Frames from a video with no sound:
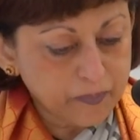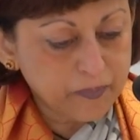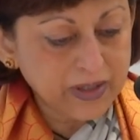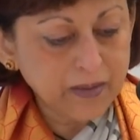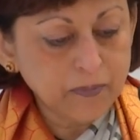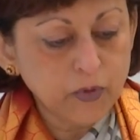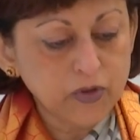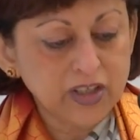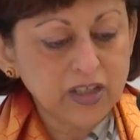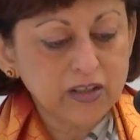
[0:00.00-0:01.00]
PM
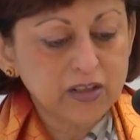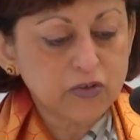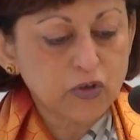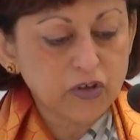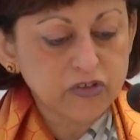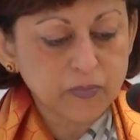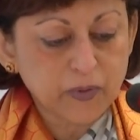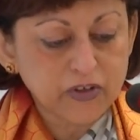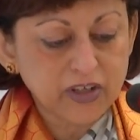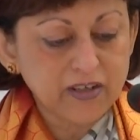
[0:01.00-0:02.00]
Modi talks
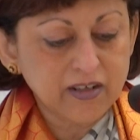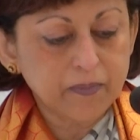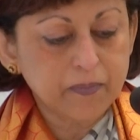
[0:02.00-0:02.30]
about India